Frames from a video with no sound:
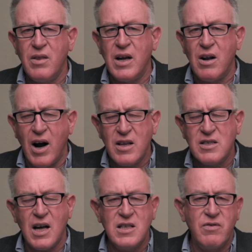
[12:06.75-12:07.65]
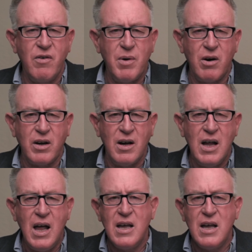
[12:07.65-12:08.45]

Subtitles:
the United States of America,